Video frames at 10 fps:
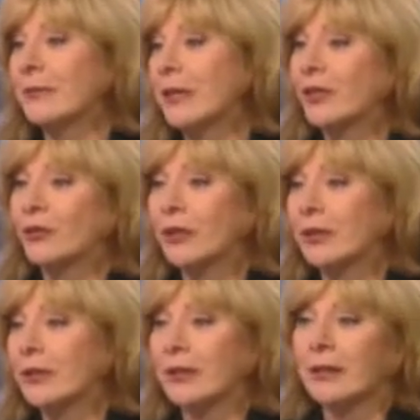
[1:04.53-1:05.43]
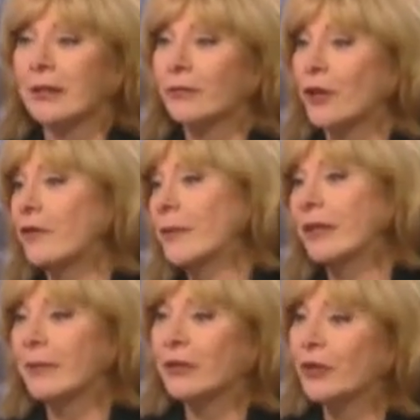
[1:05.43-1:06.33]
and my street
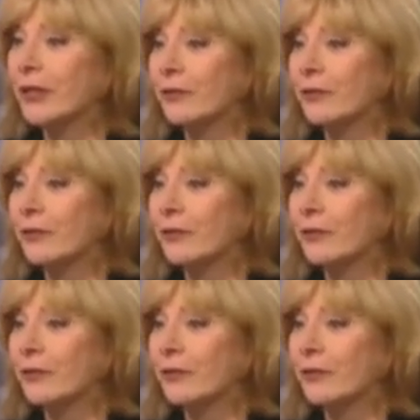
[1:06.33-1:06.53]
involvement and my drug